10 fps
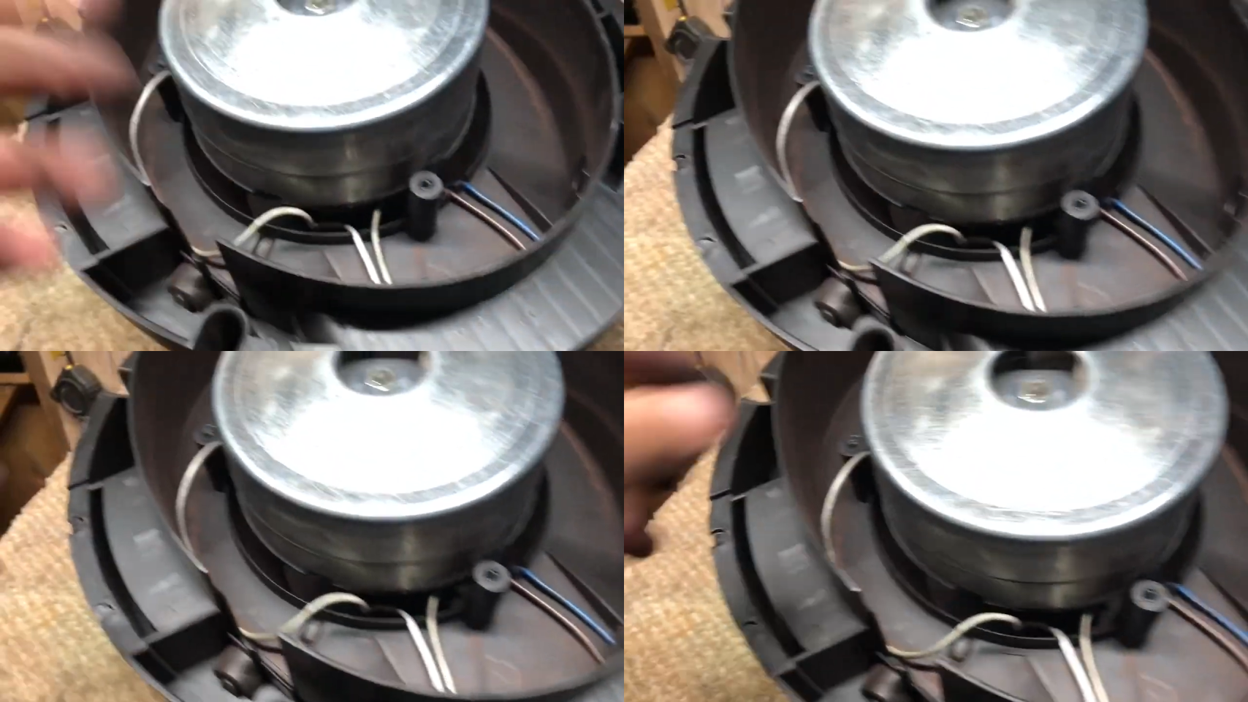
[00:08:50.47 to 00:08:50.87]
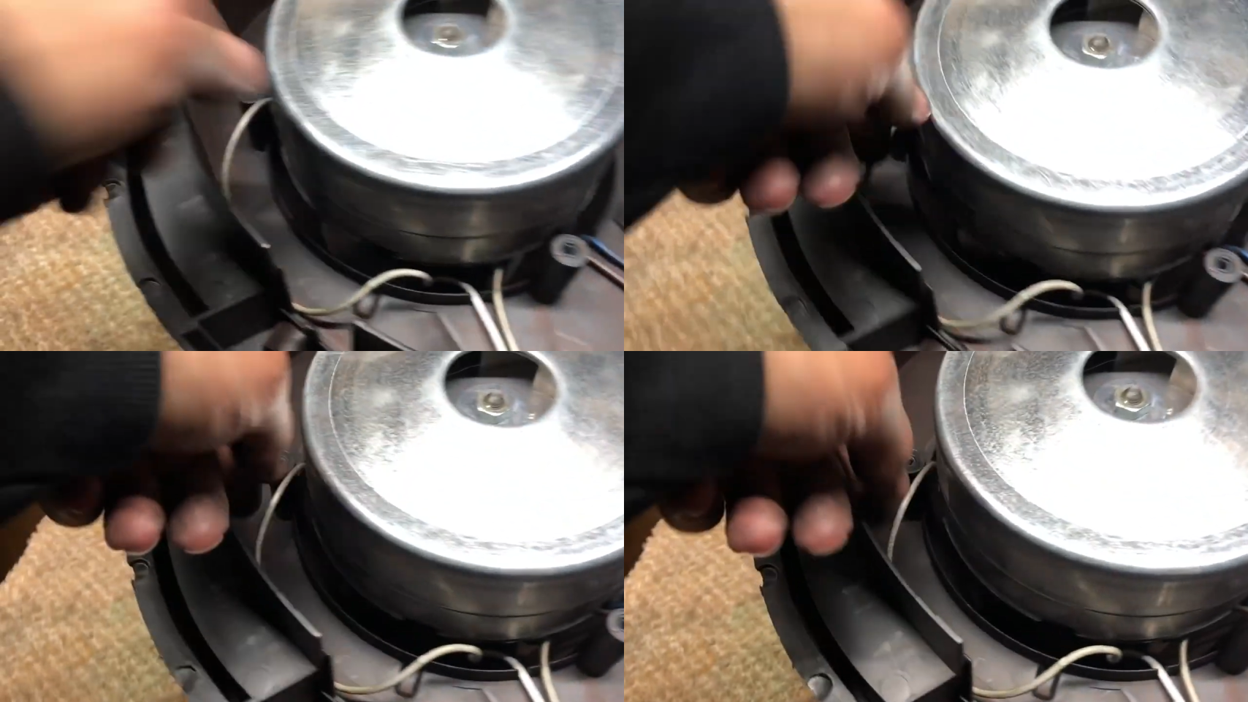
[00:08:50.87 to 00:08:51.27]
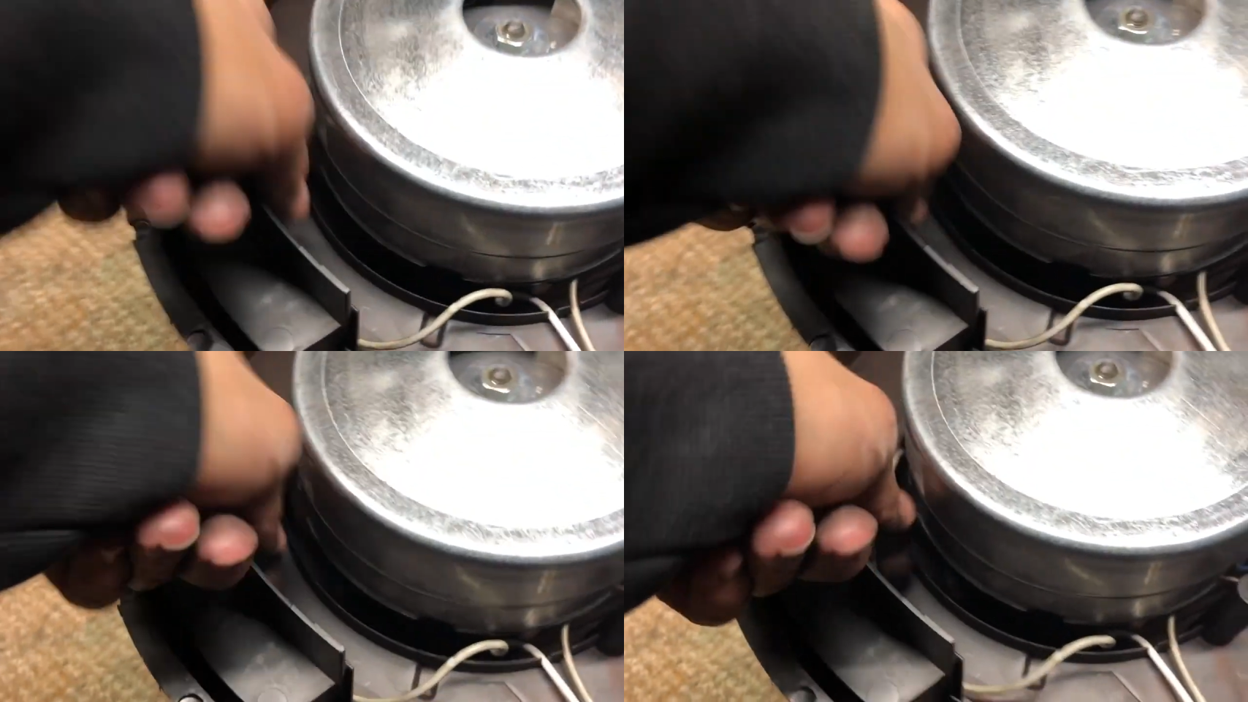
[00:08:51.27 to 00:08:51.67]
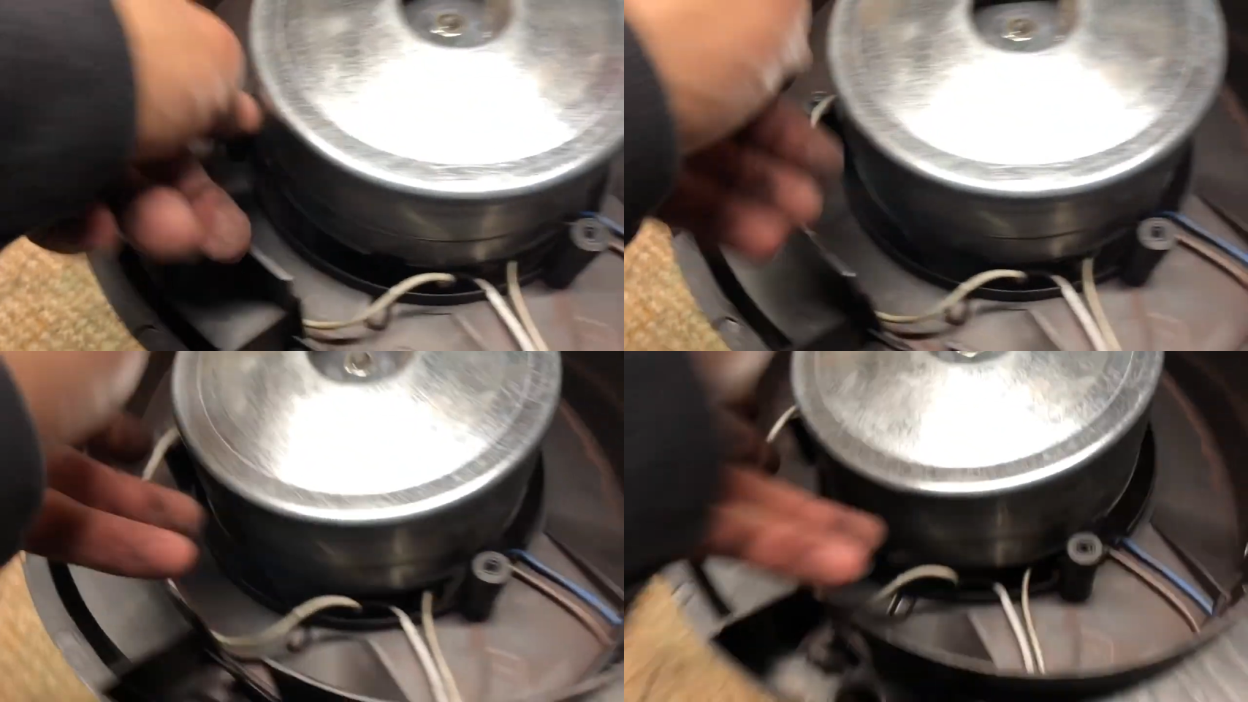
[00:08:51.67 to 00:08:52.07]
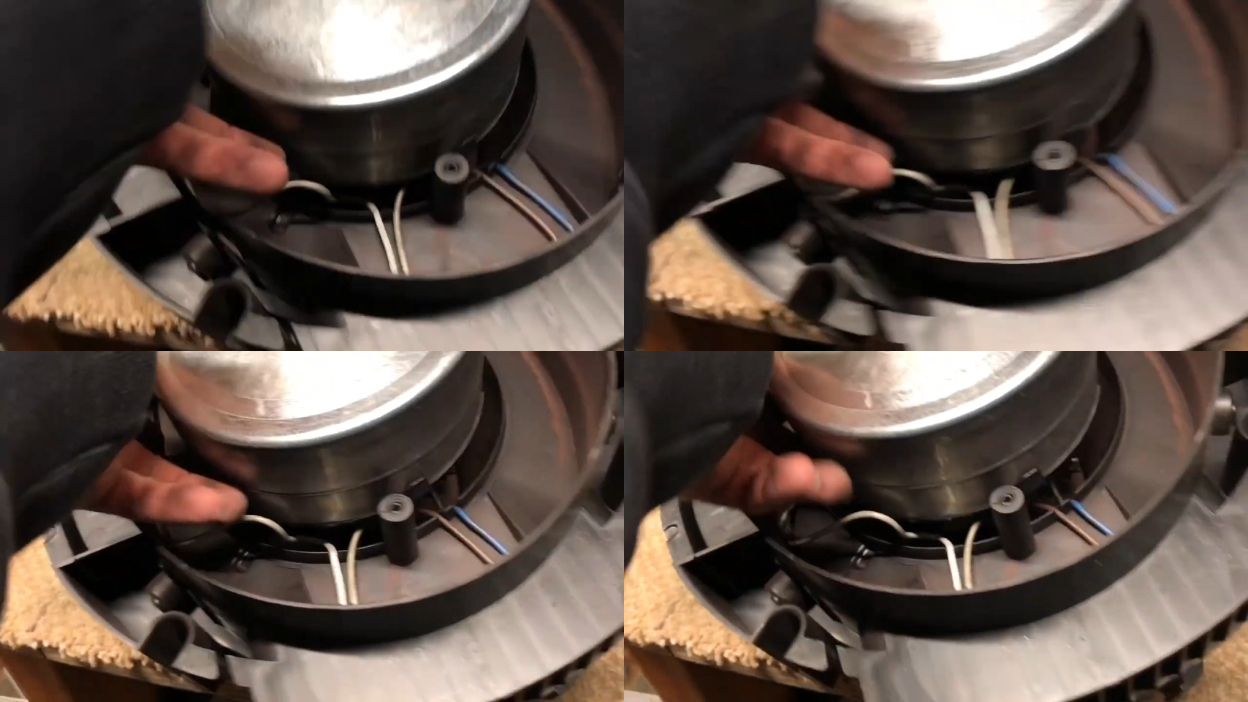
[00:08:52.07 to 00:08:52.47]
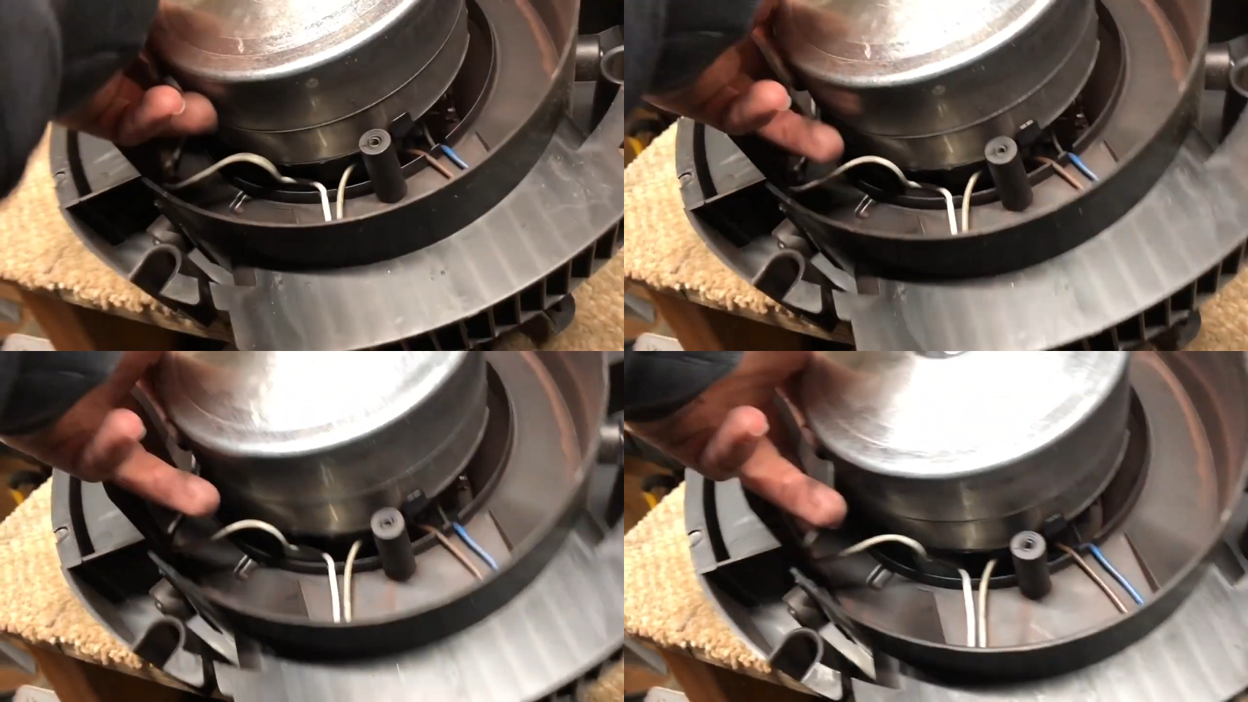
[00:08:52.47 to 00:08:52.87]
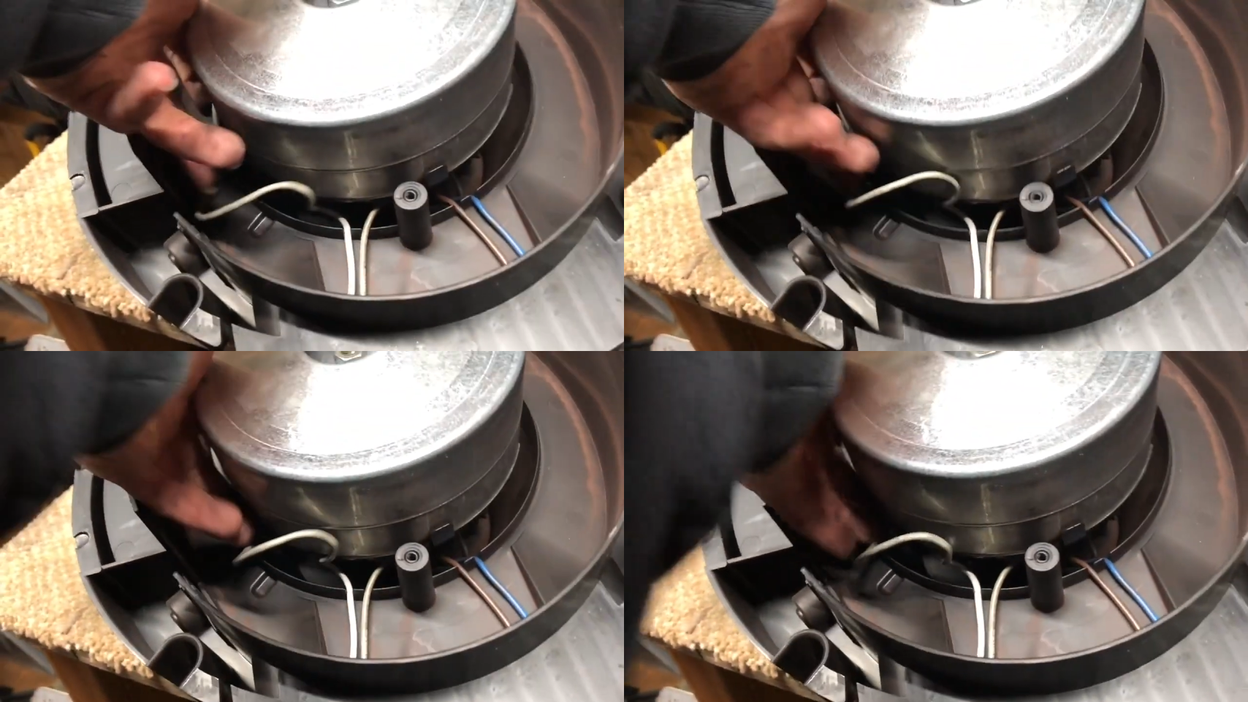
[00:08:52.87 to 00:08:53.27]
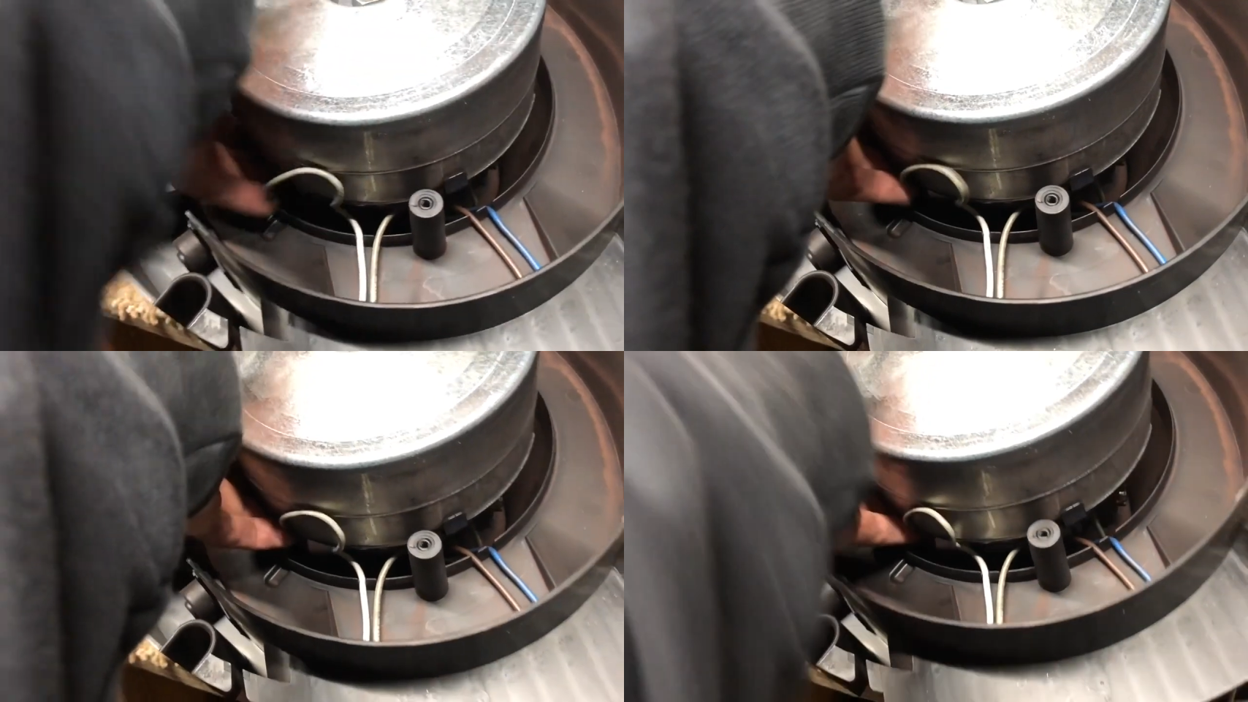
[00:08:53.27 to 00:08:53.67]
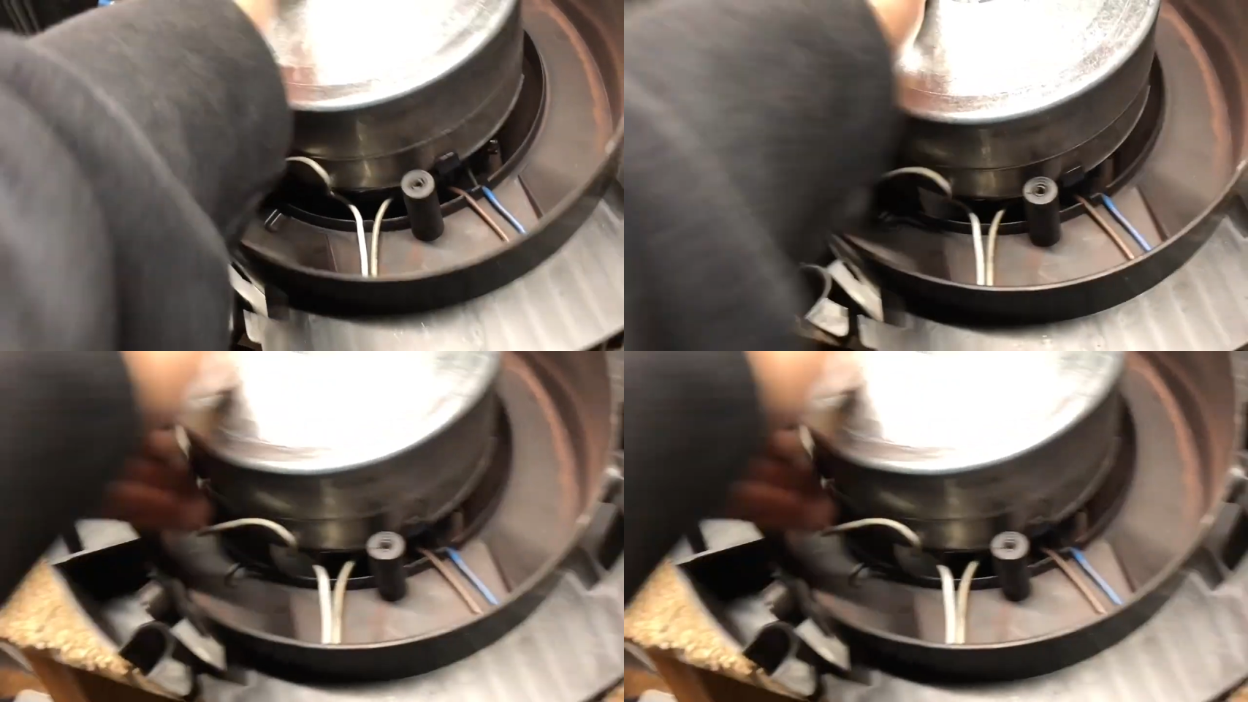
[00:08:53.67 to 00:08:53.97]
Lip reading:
Nobody's mouth can be seen.